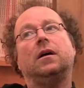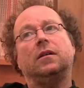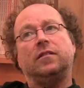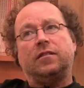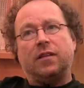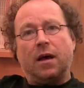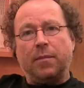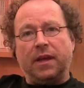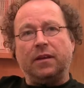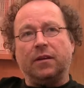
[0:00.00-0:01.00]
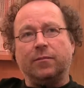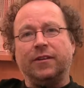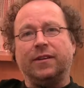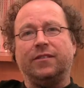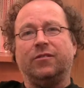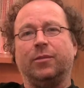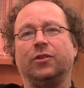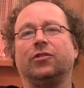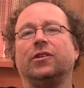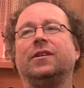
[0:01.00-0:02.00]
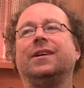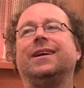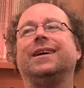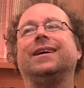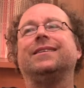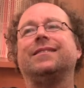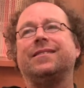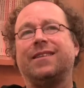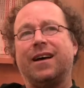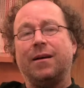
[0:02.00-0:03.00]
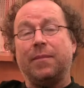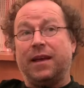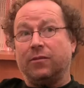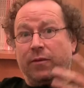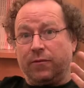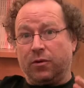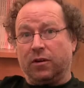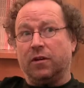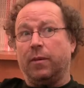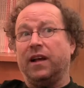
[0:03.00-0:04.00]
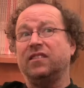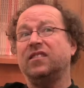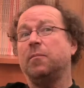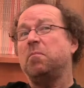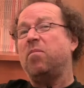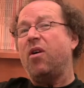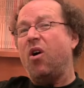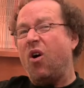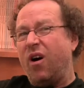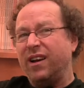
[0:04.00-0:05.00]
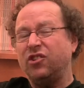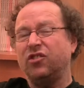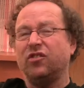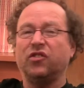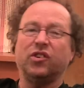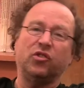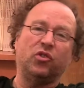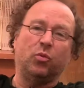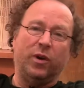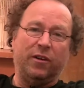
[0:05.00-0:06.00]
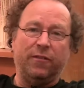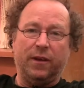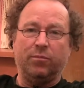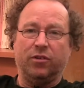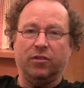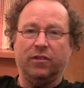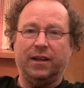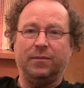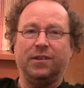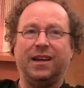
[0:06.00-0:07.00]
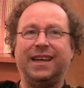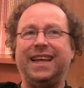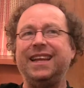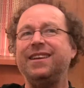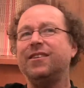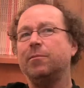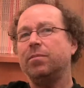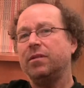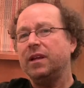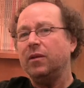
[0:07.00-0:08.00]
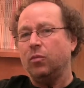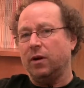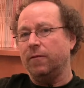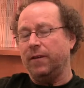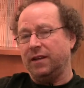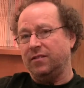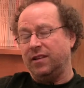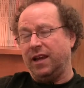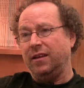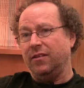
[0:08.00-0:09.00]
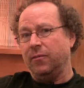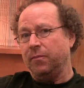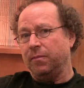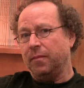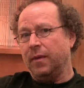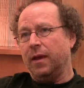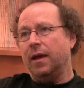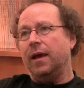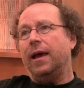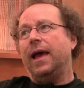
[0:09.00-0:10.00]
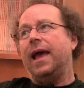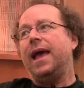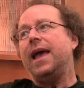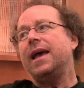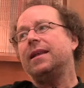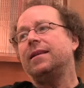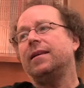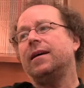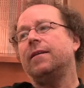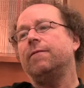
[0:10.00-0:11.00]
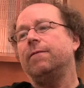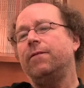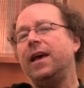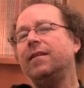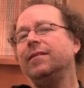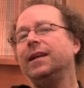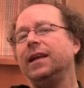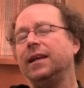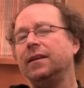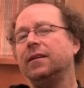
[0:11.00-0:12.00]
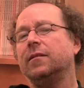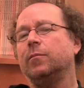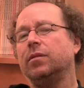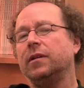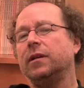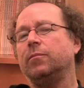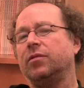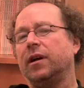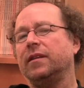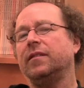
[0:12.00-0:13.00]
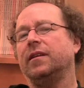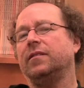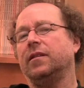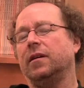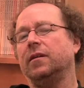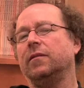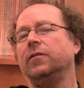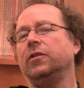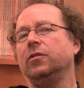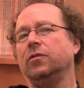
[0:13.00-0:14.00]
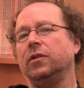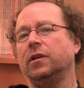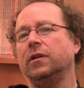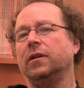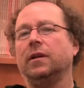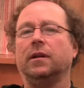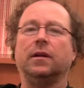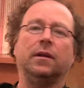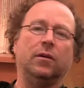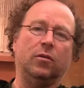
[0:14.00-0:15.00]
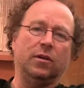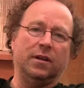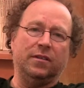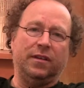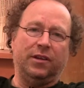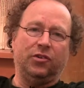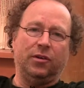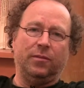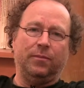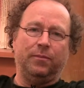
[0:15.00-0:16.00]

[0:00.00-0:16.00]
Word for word: Some income redistribution, some, as we've talked about, some partial social welfare programs, an incomplete welfare state, and a very incomplete process of union organization.